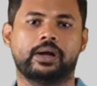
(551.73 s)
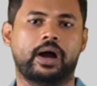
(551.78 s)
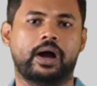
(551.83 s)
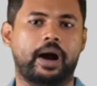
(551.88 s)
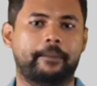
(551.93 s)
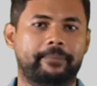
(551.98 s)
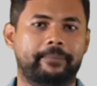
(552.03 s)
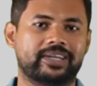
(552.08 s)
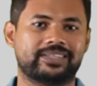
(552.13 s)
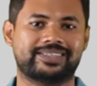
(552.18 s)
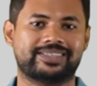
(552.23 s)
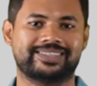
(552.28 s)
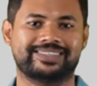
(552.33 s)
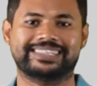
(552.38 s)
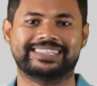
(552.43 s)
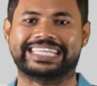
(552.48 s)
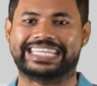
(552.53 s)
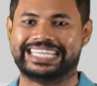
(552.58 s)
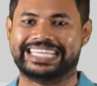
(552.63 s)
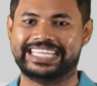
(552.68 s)
A
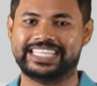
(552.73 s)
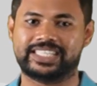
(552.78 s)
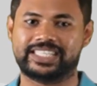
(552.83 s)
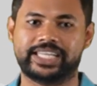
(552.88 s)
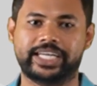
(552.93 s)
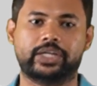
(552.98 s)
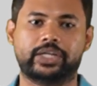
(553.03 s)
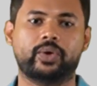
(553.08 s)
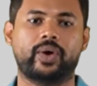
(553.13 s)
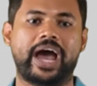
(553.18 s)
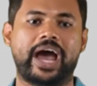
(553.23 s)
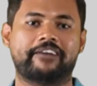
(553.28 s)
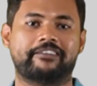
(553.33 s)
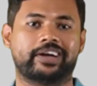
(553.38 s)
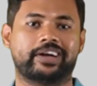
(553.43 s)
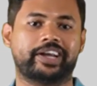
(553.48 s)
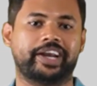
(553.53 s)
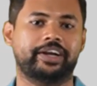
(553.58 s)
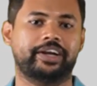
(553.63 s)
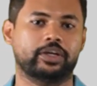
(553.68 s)
person is said to have
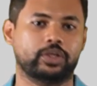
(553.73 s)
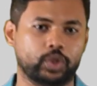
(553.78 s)
attained